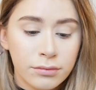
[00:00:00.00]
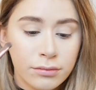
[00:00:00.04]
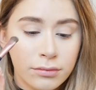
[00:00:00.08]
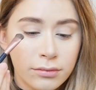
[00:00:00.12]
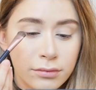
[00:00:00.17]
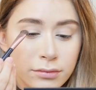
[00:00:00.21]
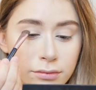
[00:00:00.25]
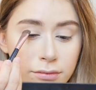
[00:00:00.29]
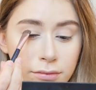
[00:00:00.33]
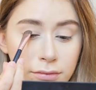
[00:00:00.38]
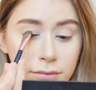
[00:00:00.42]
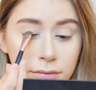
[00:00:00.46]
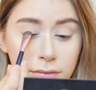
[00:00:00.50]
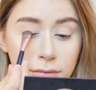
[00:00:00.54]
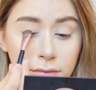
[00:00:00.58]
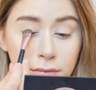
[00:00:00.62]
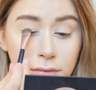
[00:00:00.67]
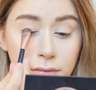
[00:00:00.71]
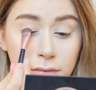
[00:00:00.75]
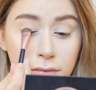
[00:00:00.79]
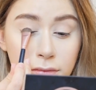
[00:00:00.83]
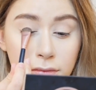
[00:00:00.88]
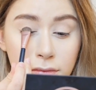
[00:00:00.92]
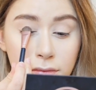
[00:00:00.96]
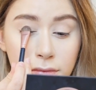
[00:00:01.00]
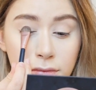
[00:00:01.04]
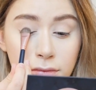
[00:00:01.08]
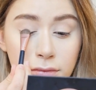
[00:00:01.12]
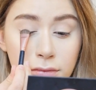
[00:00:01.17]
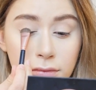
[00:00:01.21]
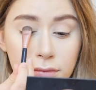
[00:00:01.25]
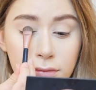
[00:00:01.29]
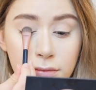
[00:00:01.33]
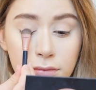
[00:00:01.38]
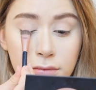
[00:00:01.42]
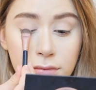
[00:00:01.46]
here. I'm gonna
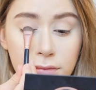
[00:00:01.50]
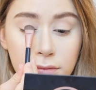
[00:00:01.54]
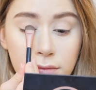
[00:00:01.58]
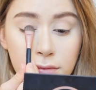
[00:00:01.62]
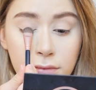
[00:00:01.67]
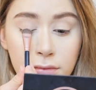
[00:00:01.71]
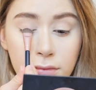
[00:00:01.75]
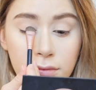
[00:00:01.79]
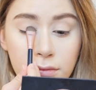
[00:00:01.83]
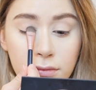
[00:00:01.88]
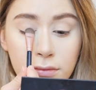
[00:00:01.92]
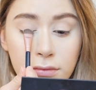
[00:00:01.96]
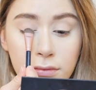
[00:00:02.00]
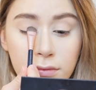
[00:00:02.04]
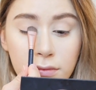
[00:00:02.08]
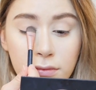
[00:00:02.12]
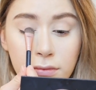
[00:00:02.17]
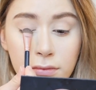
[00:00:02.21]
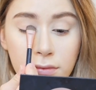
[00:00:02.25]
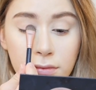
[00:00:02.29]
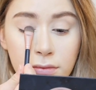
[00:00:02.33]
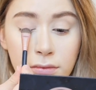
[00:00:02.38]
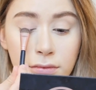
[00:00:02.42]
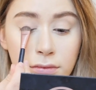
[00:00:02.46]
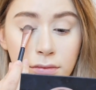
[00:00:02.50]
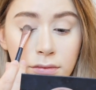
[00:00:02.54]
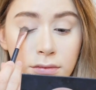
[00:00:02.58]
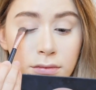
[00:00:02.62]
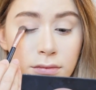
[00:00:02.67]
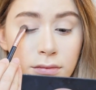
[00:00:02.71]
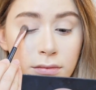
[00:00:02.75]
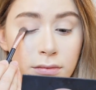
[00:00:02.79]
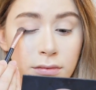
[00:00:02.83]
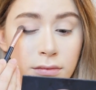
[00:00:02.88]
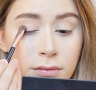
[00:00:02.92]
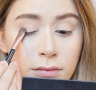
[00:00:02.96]
take that and apply
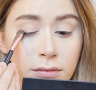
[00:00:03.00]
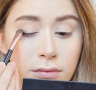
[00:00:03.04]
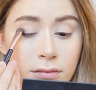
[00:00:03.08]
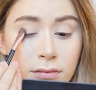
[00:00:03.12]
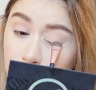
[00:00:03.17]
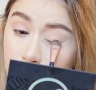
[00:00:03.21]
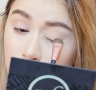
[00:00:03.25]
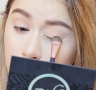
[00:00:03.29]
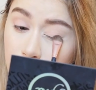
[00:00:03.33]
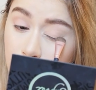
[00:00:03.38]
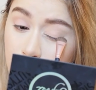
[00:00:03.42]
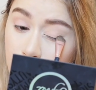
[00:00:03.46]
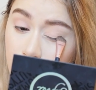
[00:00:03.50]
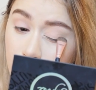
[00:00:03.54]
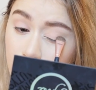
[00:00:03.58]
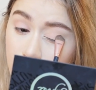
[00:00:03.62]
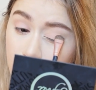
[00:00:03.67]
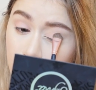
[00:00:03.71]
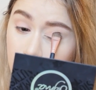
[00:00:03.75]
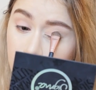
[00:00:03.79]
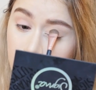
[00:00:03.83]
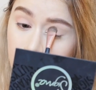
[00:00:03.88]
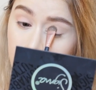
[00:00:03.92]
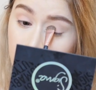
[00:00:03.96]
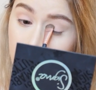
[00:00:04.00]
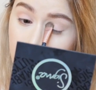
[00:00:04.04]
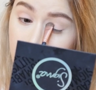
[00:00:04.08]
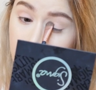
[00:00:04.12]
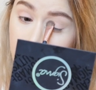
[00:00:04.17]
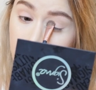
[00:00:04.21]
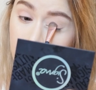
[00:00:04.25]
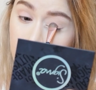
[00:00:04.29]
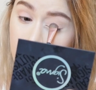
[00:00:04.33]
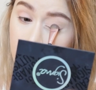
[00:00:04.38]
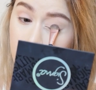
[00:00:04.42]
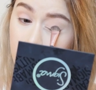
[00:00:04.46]
it all over my lid as
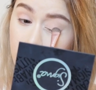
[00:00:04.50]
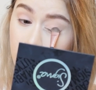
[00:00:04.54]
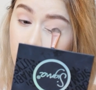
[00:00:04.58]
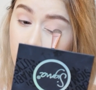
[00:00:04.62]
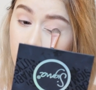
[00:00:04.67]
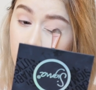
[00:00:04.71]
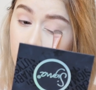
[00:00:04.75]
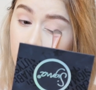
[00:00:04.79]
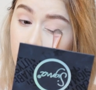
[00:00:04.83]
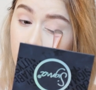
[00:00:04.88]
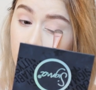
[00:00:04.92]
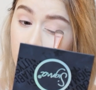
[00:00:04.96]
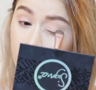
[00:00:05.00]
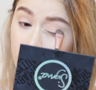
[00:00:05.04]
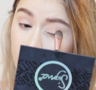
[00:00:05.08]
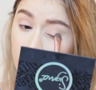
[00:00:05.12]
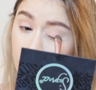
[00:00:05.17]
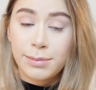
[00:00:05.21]
a wash of color.